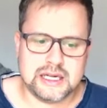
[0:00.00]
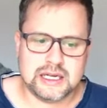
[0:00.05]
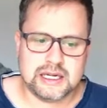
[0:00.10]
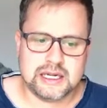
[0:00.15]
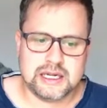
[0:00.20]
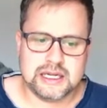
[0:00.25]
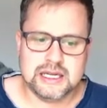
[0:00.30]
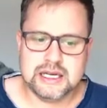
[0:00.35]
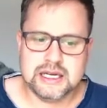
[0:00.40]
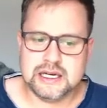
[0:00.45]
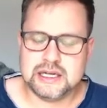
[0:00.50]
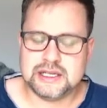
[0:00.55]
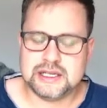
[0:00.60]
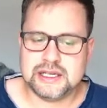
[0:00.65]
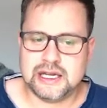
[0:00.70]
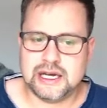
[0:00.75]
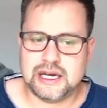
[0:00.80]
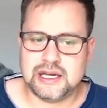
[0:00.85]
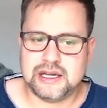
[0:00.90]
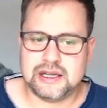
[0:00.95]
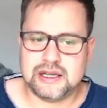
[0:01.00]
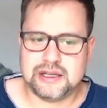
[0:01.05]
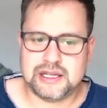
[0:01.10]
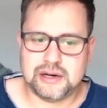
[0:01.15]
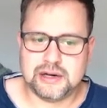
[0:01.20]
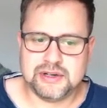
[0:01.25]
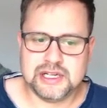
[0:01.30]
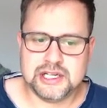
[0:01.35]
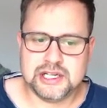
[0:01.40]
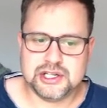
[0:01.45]
Here,
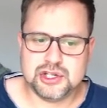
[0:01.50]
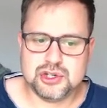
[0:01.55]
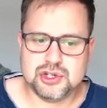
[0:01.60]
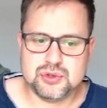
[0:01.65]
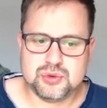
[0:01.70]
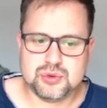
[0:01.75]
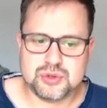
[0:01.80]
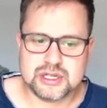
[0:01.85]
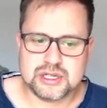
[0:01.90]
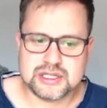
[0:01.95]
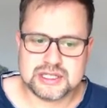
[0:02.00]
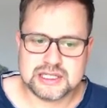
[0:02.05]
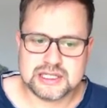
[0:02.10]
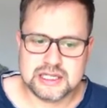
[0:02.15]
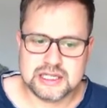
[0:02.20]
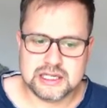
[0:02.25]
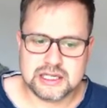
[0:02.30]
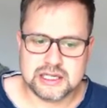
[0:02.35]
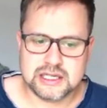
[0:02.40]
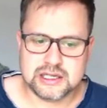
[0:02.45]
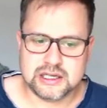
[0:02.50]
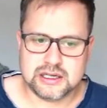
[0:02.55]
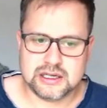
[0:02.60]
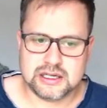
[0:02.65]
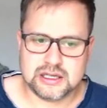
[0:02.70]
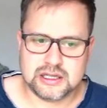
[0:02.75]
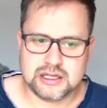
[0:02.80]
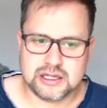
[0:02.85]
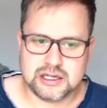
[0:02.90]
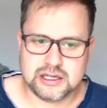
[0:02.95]
down here, you can see
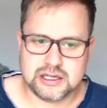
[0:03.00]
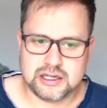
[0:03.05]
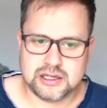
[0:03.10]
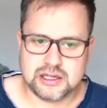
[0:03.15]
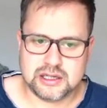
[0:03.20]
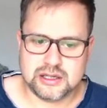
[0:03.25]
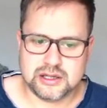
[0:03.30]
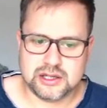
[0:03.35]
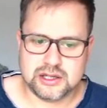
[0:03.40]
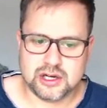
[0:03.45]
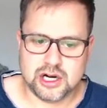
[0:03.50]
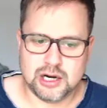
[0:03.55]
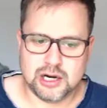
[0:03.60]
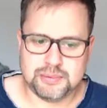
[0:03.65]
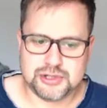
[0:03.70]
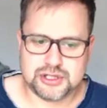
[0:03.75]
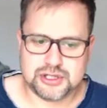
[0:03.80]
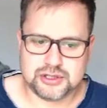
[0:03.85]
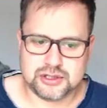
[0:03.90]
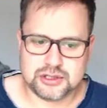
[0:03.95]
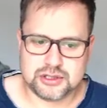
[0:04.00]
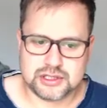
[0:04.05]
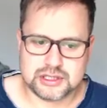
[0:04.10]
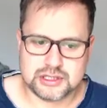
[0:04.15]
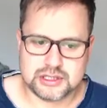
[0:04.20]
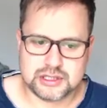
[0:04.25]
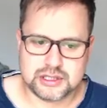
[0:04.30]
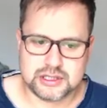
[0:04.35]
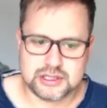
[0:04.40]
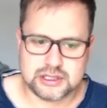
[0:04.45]
the options.